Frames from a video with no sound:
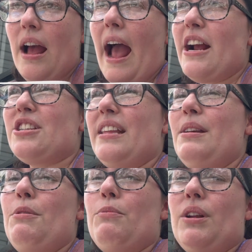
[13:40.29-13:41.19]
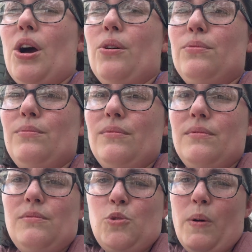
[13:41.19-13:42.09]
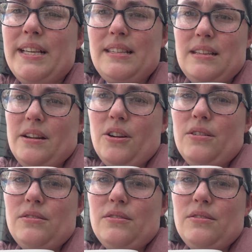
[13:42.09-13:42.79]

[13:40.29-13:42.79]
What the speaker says: Actually, I think we would go twice a year.